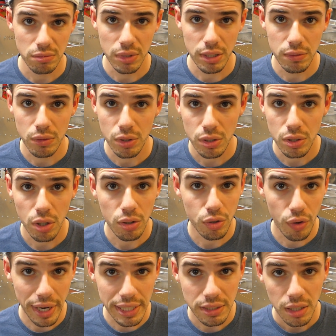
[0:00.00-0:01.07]
it looks all
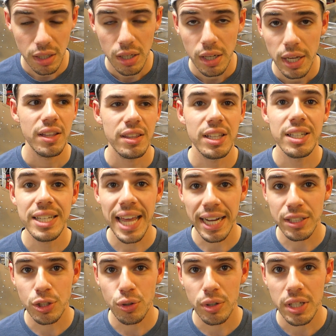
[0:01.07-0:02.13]
great. The
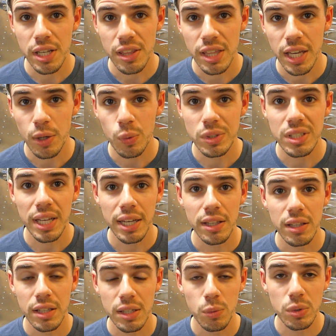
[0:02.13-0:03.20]
next tricky thing was that
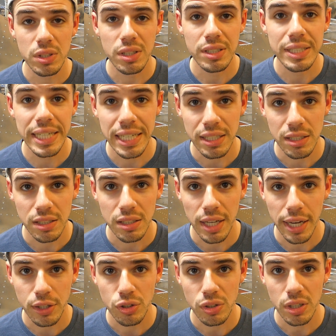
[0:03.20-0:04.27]
it was the discs
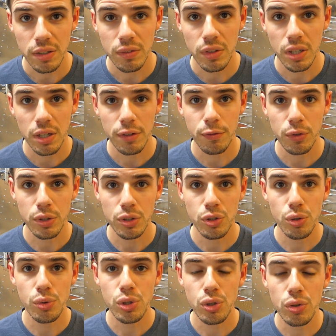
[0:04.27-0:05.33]
actually the for the
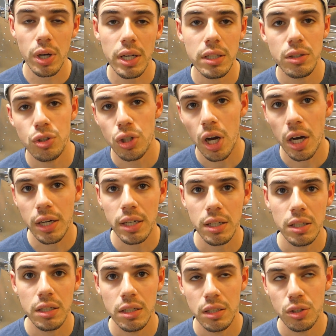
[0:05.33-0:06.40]
new strut shock
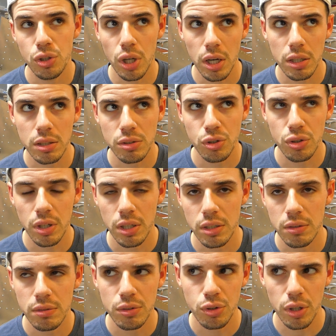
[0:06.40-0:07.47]
shock strut
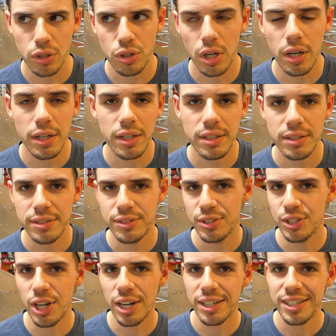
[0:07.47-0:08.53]
strut shock
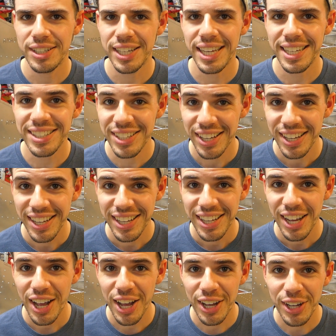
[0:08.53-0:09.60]
shock kit
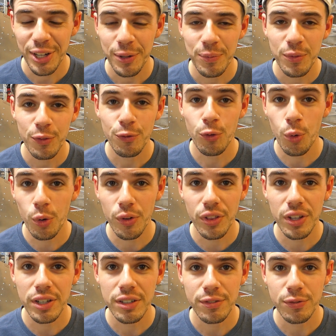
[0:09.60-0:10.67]
uh, for
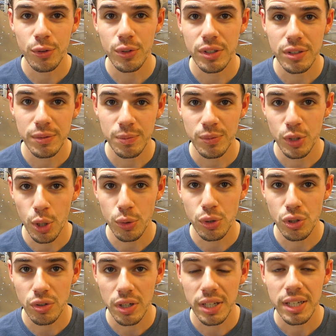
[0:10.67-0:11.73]
the for the nose
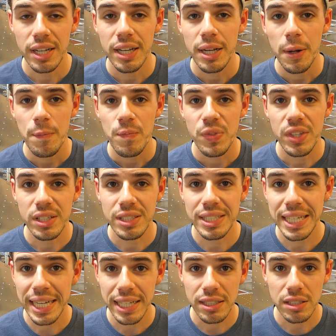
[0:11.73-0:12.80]
strut. The
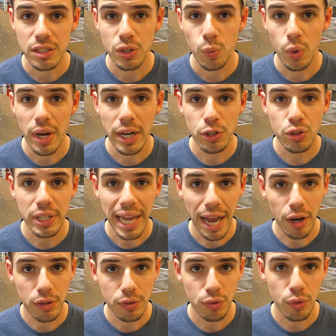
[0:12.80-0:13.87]
discs were actually
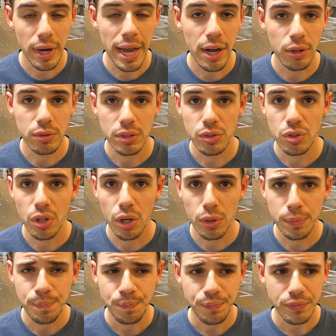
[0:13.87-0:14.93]
out of round,
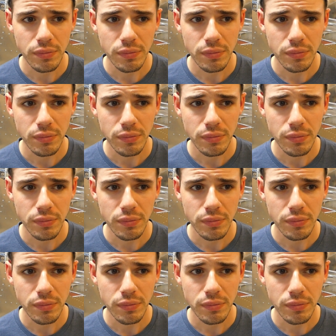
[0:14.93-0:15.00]
so